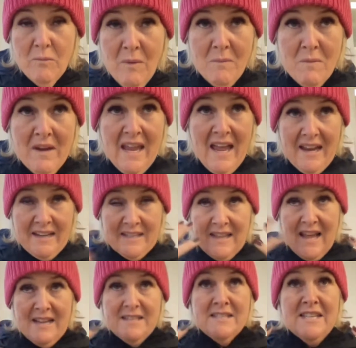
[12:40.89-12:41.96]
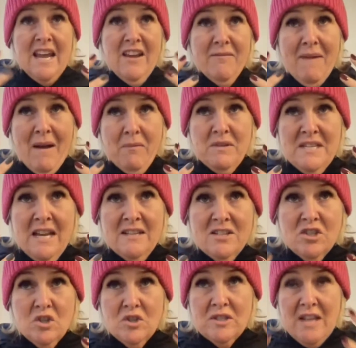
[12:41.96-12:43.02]
When we get in that state of mind, we
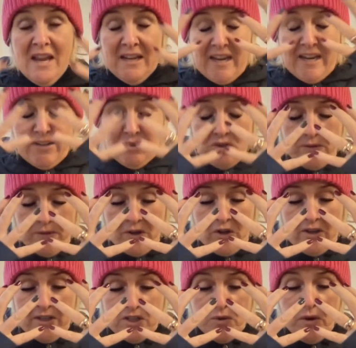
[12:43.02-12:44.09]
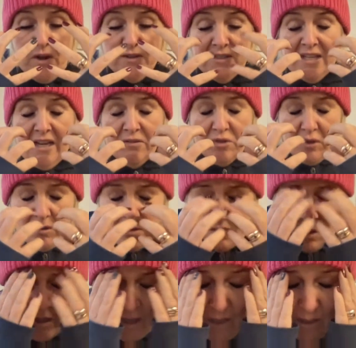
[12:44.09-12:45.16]
tend to just then introvert into ourselves, going,
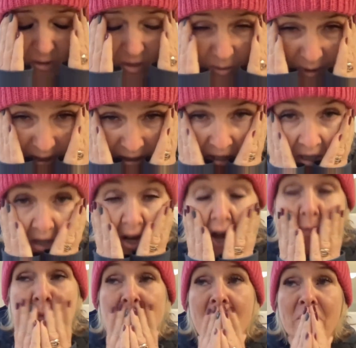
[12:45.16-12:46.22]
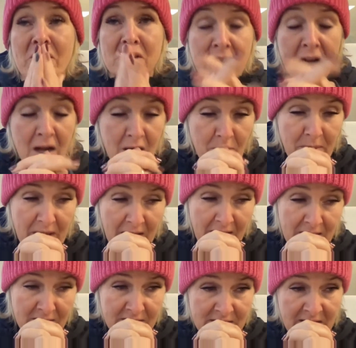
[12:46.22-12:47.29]
oh, I can't do anything, I can't be bothered, I can't be
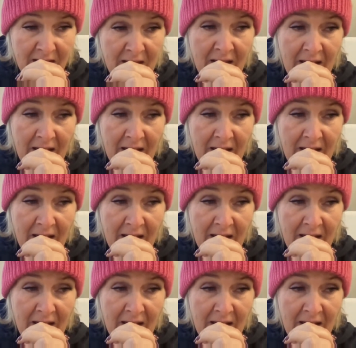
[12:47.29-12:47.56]
asked.